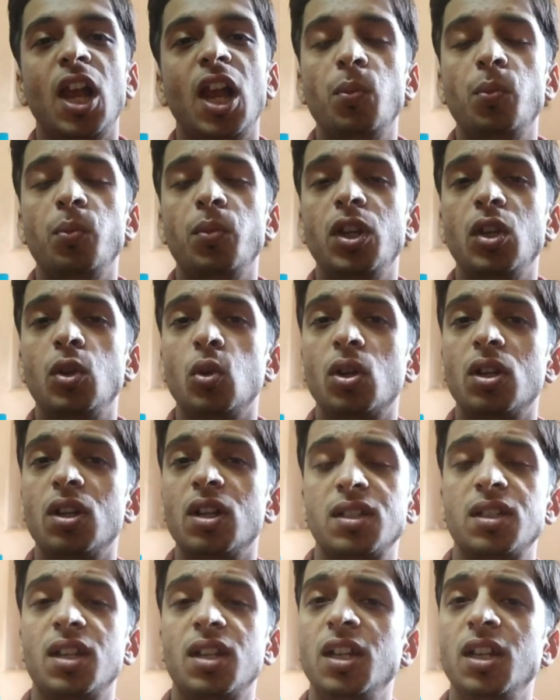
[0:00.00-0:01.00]
helped me to
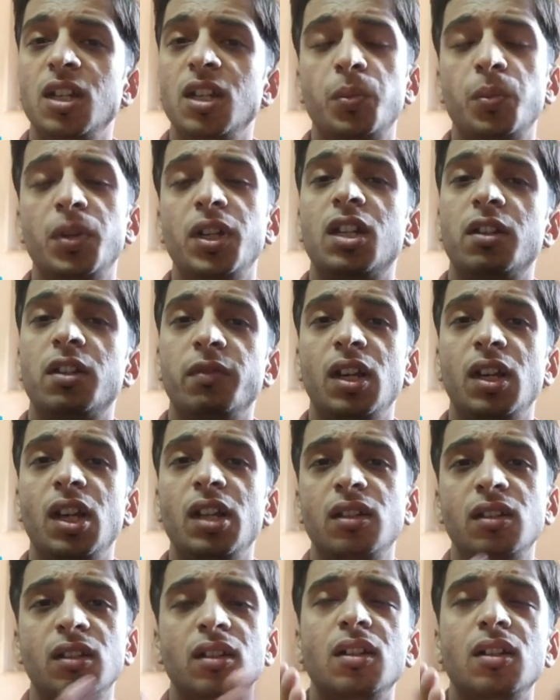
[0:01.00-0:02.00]
understand in a better way
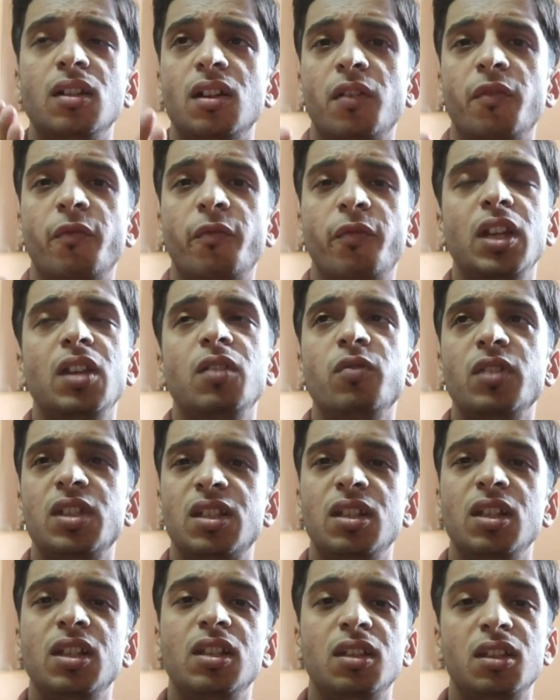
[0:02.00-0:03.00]
like when we
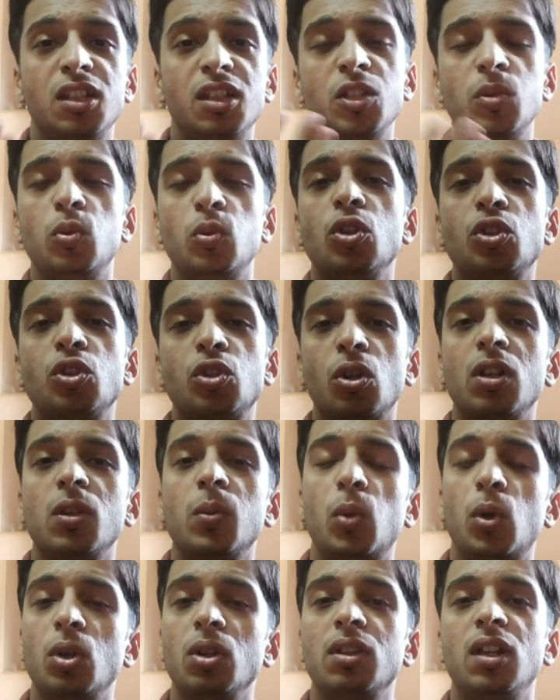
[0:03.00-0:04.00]
see this book is taught
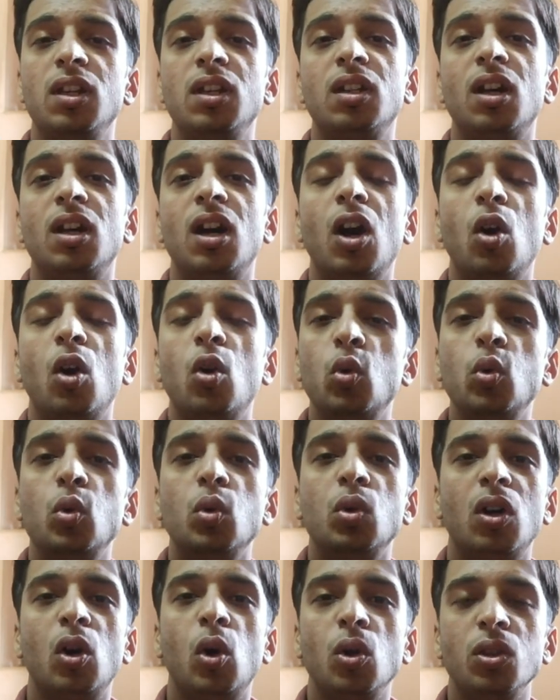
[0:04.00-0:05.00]
about that how
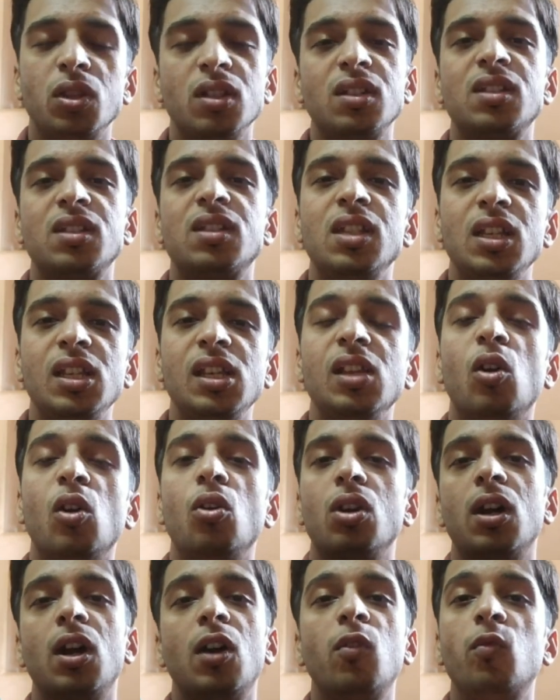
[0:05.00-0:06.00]
others see
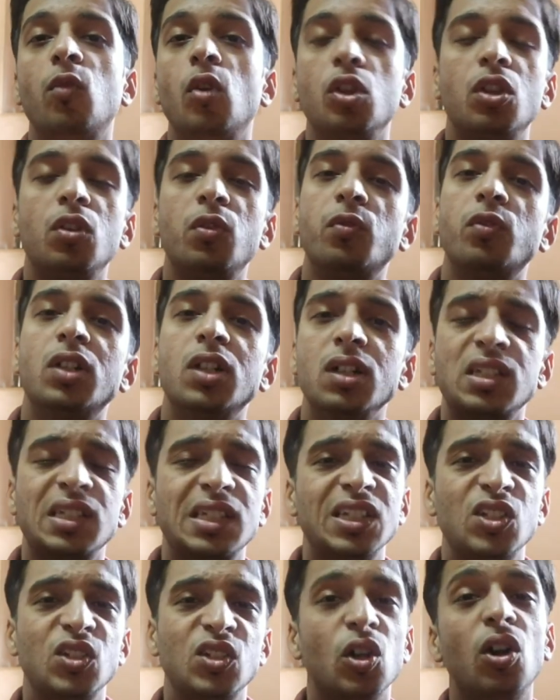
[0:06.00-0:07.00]
or how other
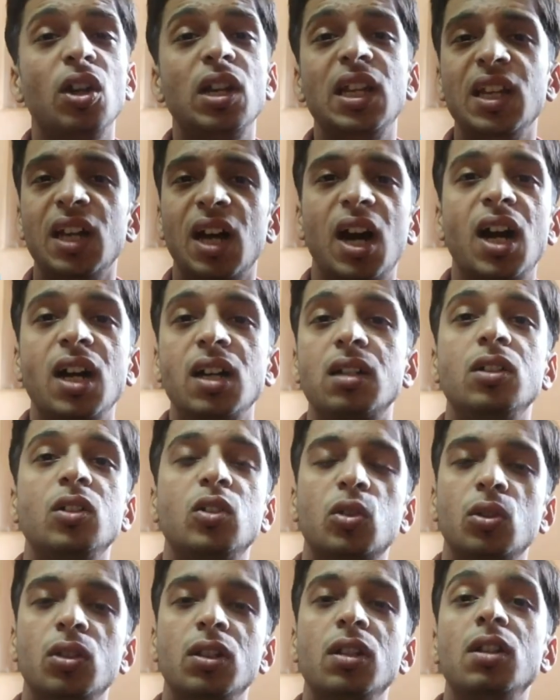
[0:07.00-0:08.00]
works is not in our
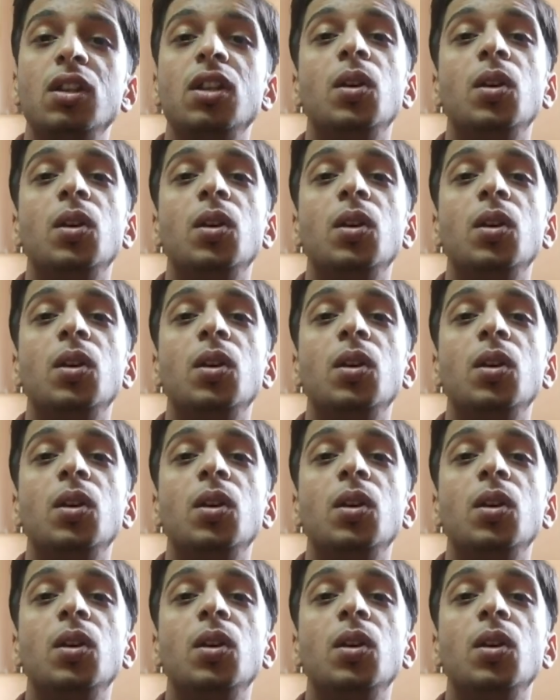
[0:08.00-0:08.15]
control